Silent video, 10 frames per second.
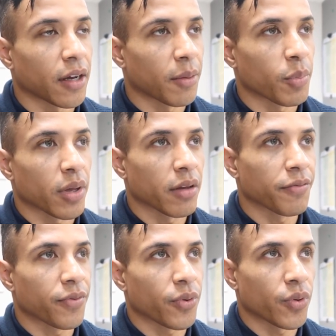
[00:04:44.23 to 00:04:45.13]
Um,
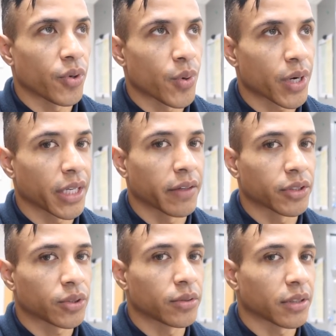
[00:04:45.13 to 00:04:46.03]
if you're gonna give
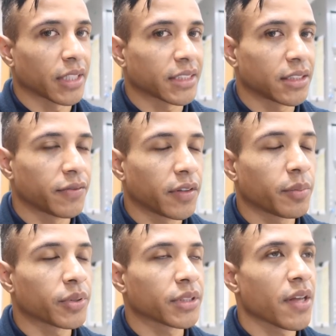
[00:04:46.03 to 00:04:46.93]
a student less than a
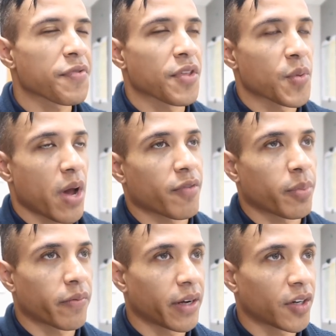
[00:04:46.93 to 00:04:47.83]
fifty percent, then you have to
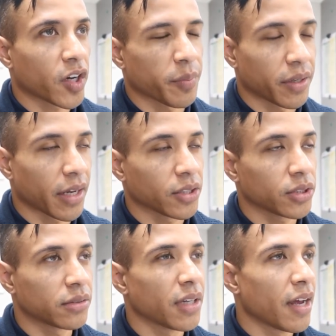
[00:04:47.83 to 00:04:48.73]
provide
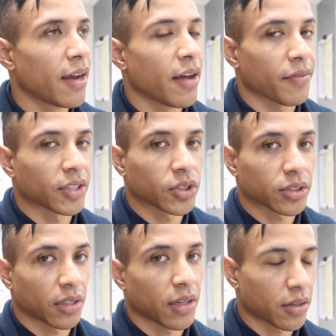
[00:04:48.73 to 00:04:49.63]
documentation. That's
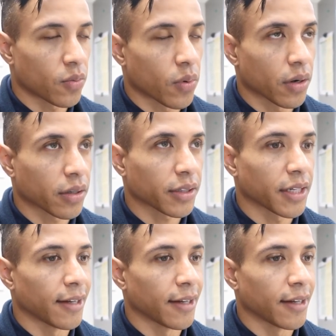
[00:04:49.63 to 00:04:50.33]
just a lot of work.